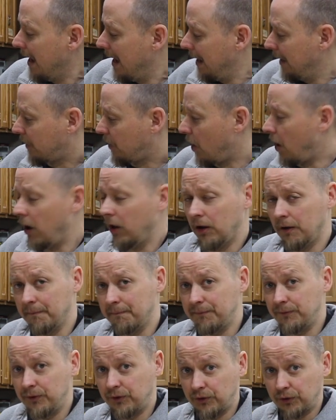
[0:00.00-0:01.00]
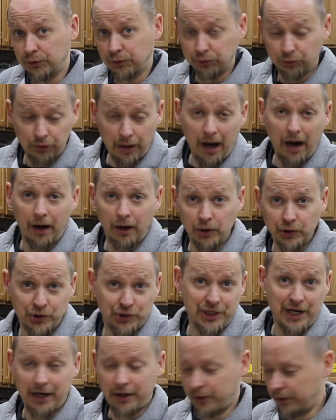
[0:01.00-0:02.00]
I call them
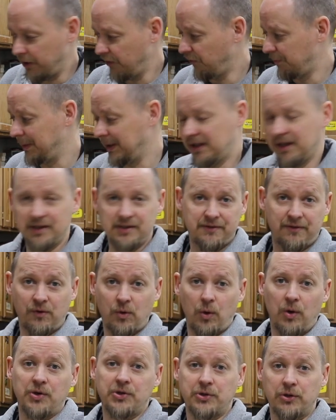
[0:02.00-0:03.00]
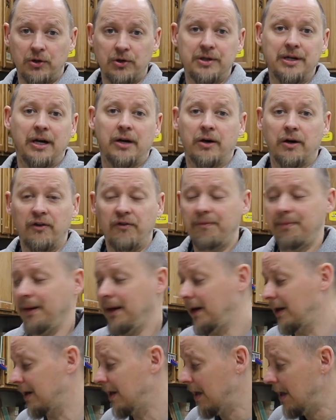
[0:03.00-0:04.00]
large decorative because of course they're a decorative
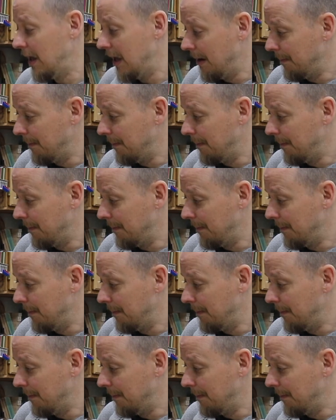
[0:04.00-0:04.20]
pin,